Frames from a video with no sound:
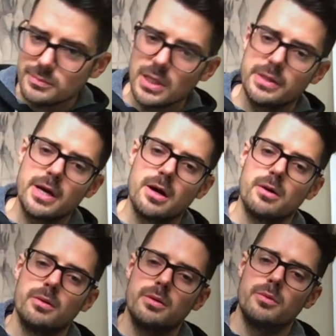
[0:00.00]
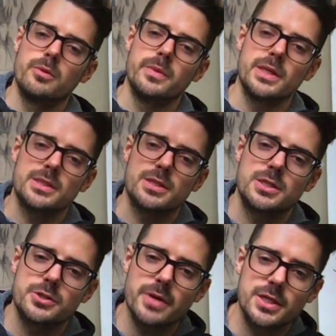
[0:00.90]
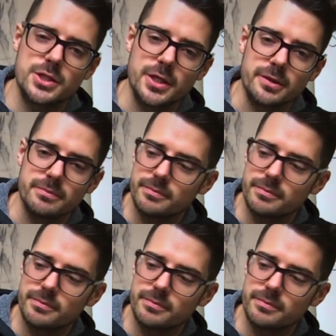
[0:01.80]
Now, when we get to stretching,